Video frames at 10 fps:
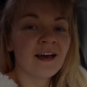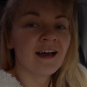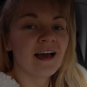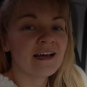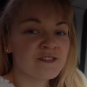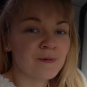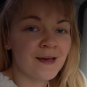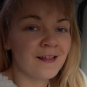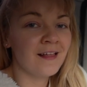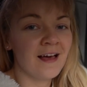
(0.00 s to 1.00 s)
And
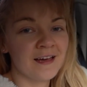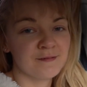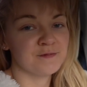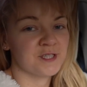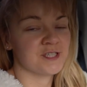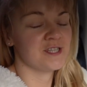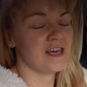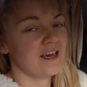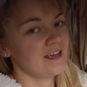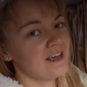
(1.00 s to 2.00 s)
well, I am just
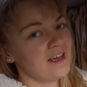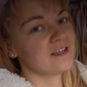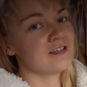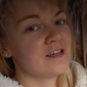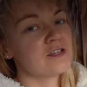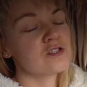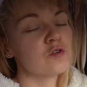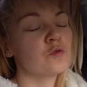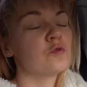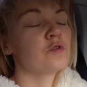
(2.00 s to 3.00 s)
yet again
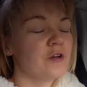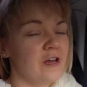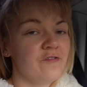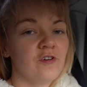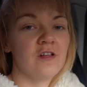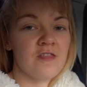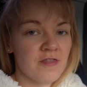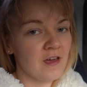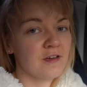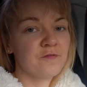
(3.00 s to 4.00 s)
so grateful and
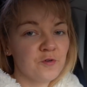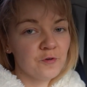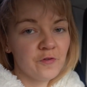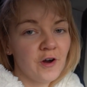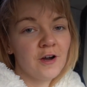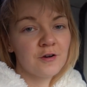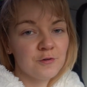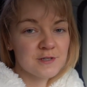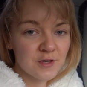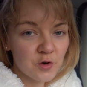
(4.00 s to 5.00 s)
thankful for our
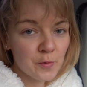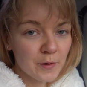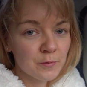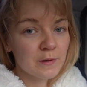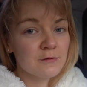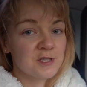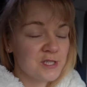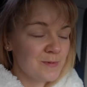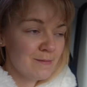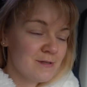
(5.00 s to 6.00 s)
cosy home on wheels.
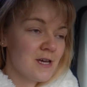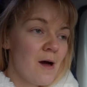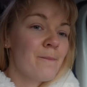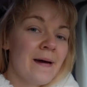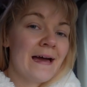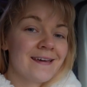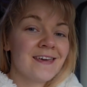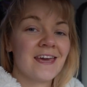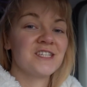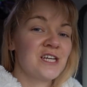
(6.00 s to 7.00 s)
Just being able to come back,
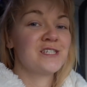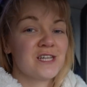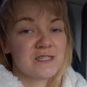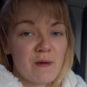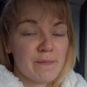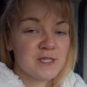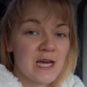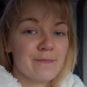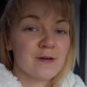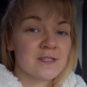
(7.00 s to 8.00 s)
get changed into my
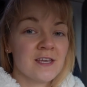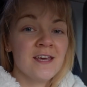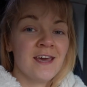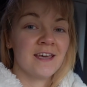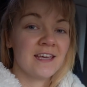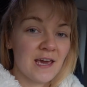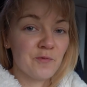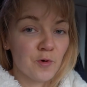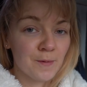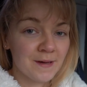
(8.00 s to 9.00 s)
pyjamas and get
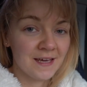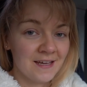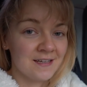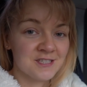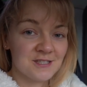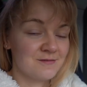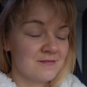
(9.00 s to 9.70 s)
warm again. Just